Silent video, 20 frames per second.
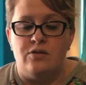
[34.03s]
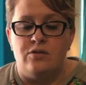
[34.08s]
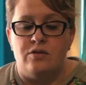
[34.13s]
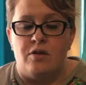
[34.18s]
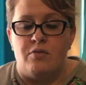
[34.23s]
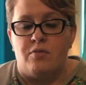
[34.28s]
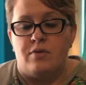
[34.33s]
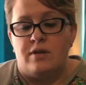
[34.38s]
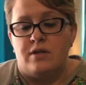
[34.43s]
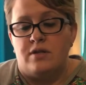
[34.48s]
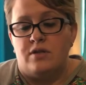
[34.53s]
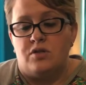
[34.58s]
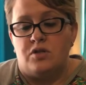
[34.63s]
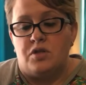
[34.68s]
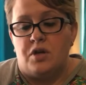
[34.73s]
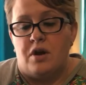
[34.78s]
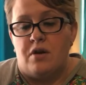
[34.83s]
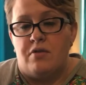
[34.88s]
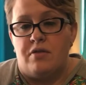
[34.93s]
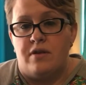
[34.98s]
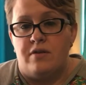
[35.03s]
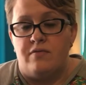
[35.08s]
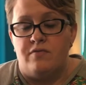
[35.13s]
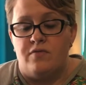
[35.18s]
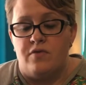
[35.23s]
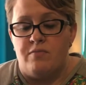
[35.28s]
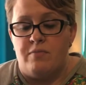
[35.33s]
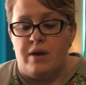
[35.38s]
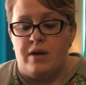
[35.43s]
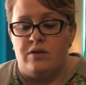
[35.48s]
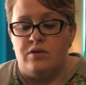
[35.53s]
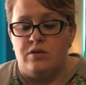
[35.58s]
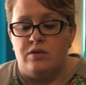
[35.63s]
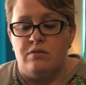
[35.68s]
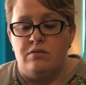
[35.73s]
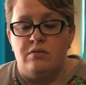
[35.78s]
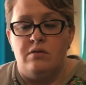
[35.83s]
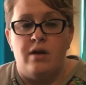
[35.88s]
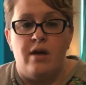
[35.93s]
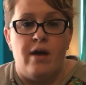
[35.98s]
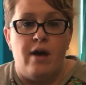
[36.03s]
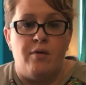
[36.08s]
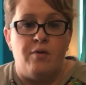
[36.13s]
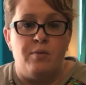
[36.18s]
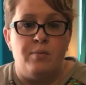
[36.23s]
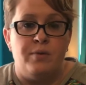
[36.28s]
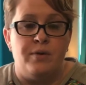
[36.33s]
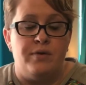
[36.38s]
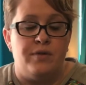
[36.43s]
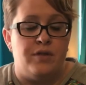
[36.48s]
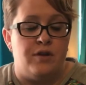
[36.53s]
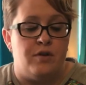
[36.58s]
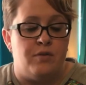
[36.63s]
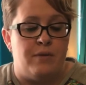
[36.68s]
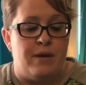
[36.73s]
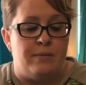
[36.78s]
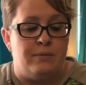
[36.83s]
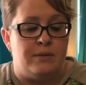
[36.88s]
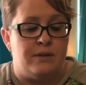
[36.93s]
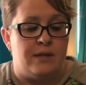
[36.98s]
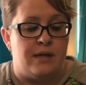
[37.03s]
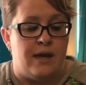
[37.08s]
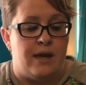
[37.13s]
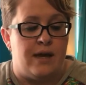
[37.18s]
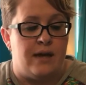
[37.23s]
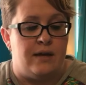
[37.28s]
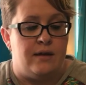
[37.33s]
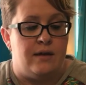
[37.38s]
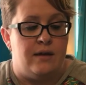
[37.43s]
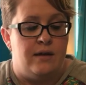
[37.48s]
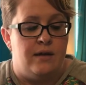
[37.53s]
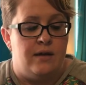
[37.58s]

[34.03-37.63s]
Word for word: so I wanted to share the information. I will put their website